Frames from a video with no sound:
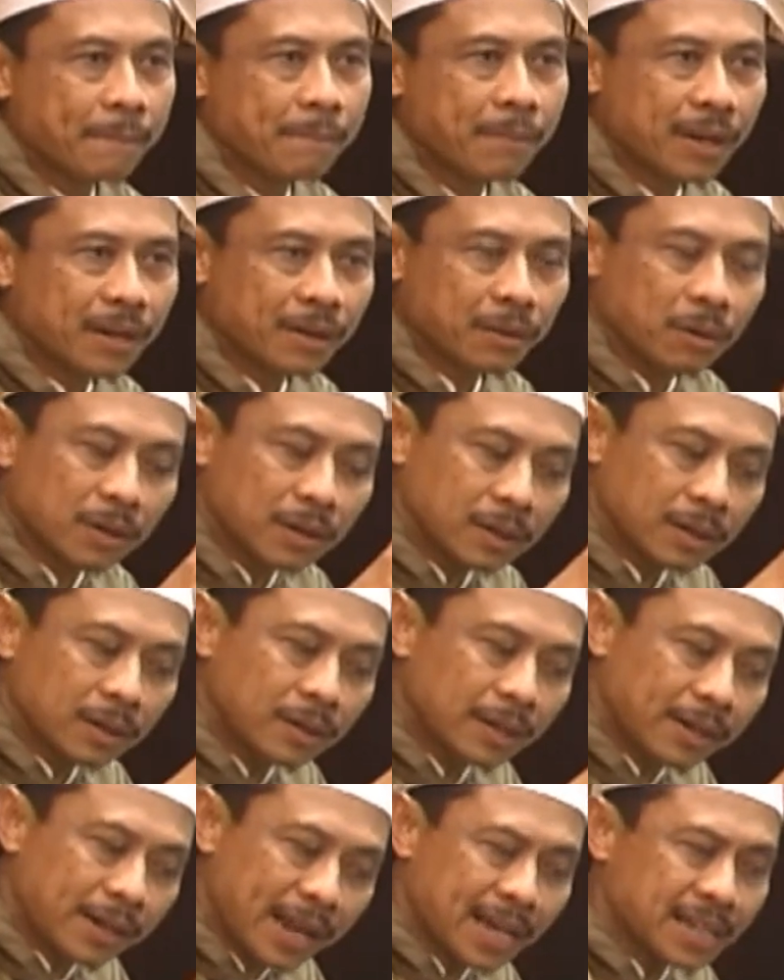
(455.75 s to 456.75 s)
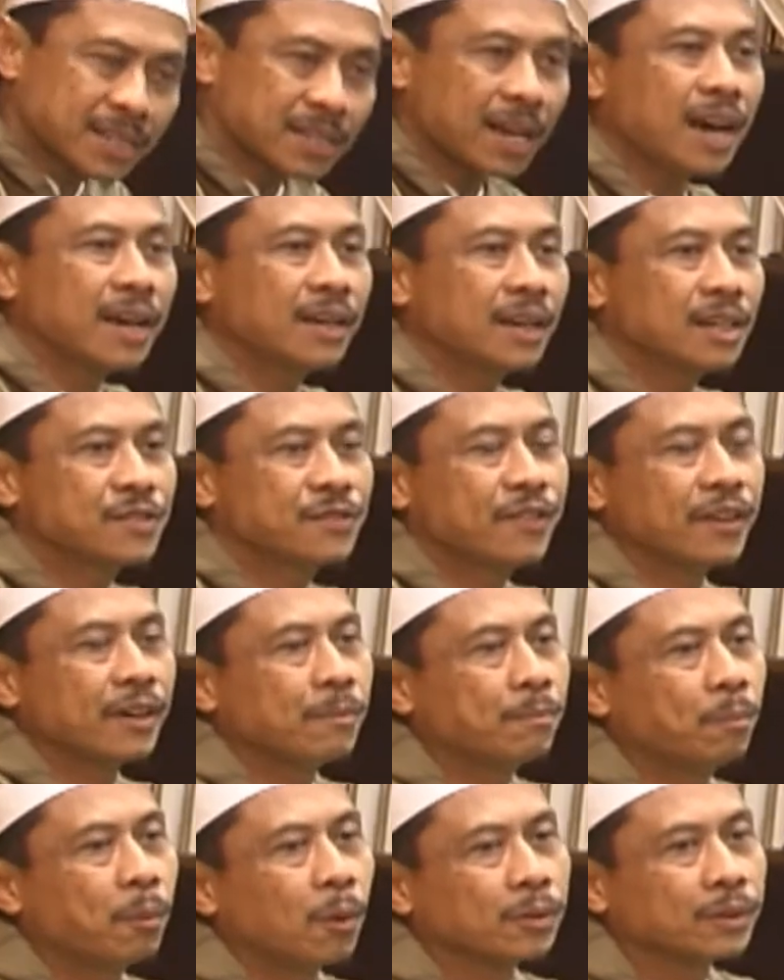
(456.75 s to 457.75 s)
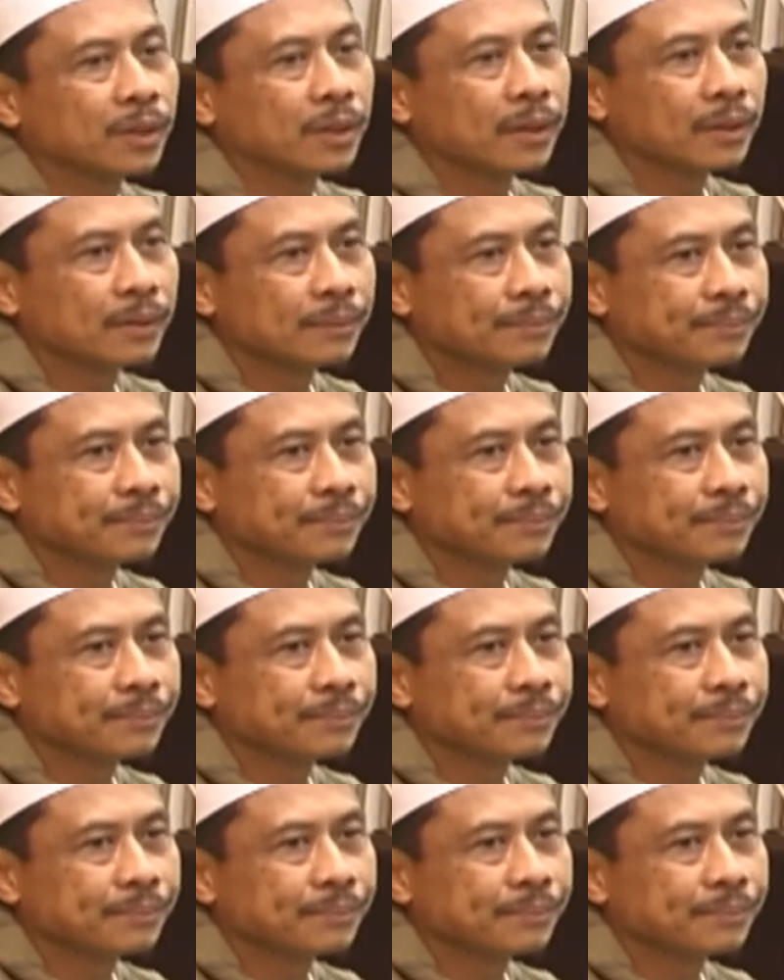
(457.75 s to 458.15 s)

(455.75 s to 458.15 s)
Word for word: But the next ayah is very important.